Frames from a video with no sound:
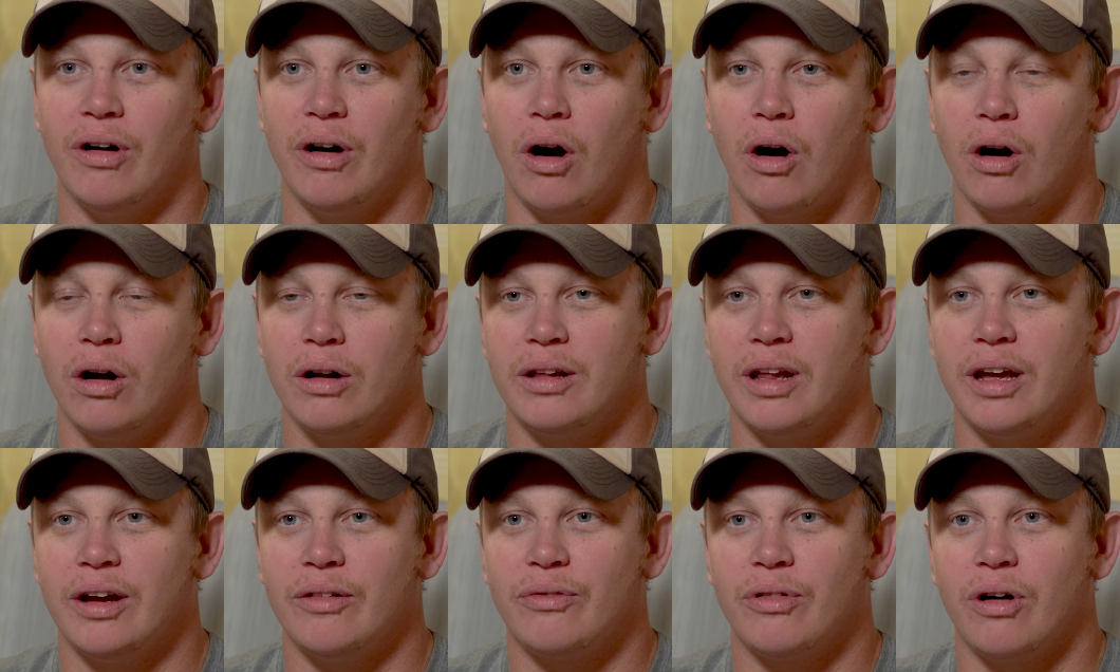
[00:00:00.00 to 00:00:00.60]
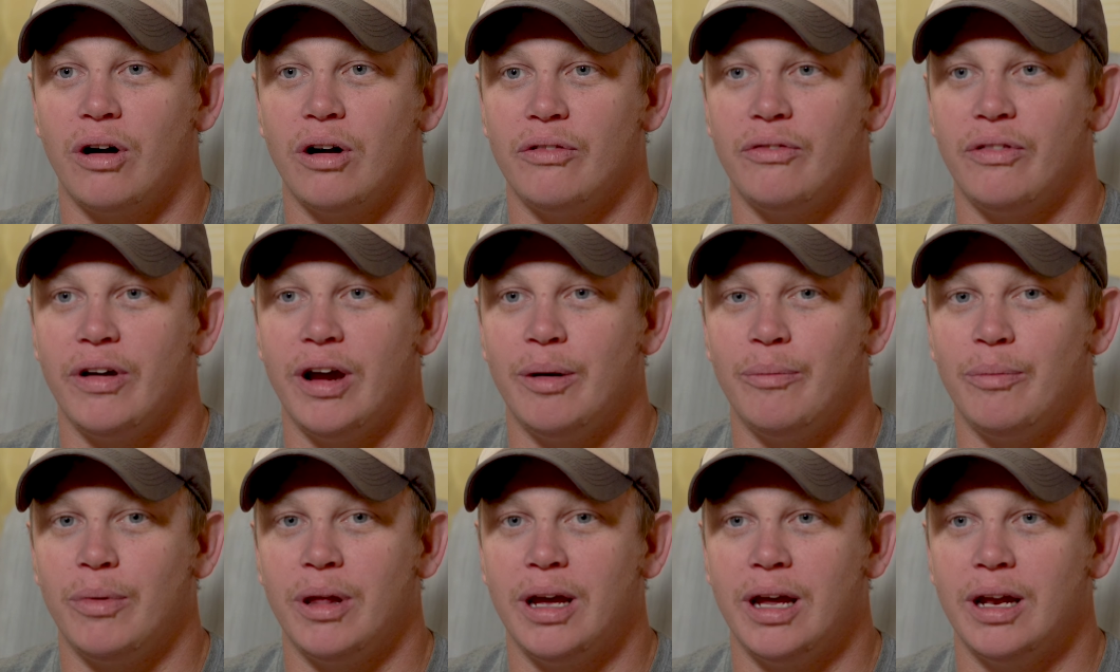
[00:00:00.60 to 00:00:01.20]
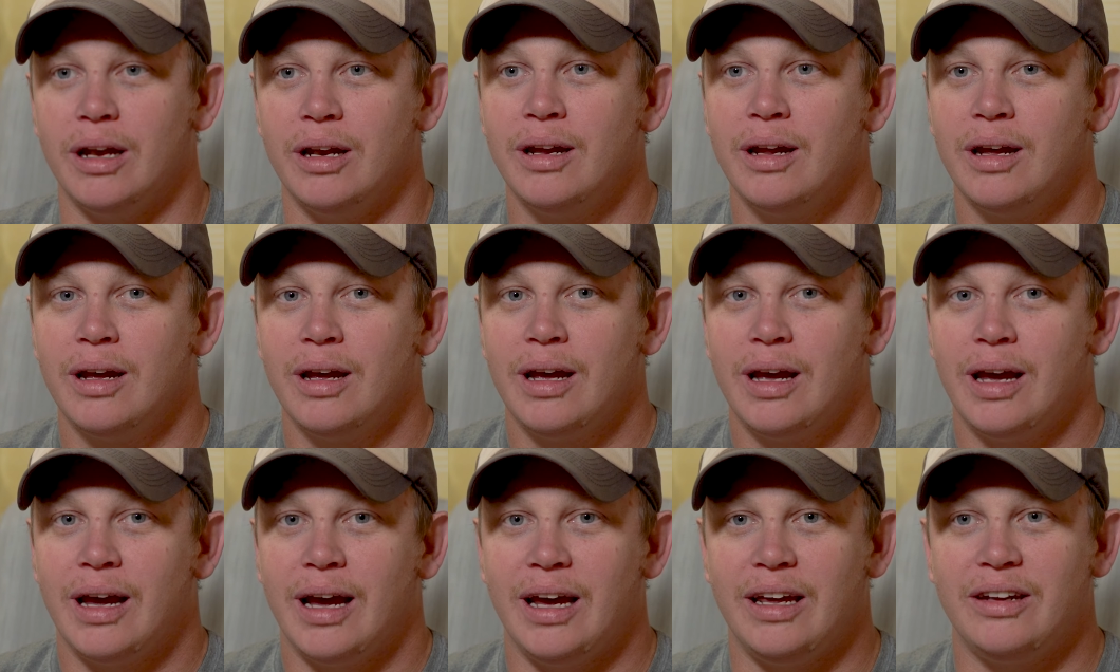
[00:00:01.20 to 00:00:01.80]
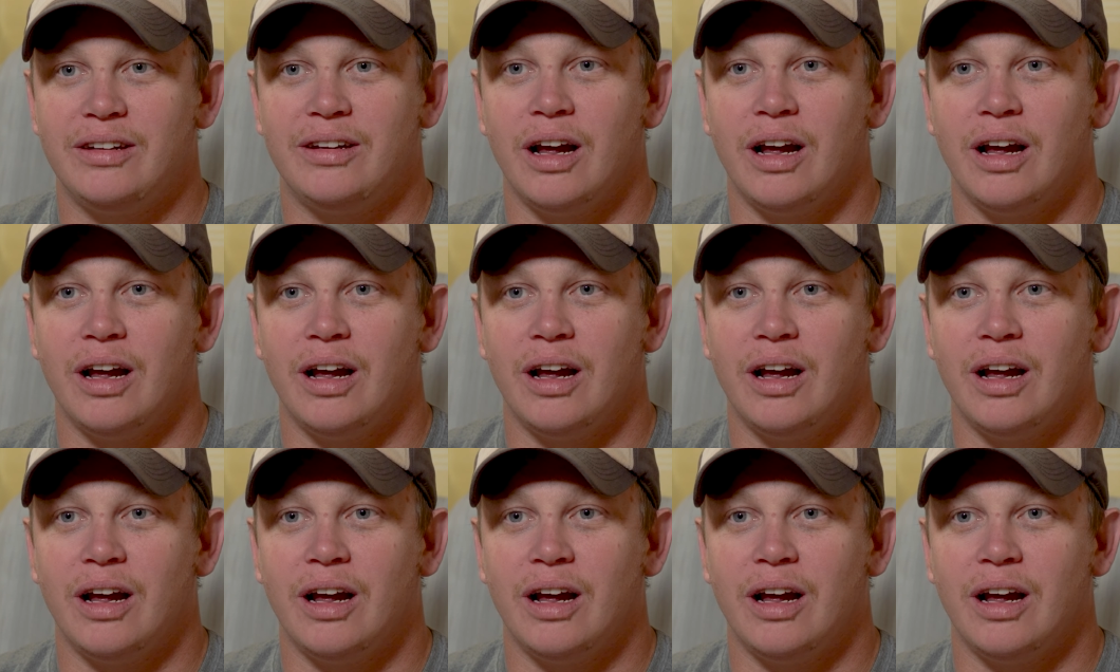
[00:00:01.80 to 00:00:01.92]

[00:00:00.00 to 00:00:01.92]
a hard thing for our family. And he's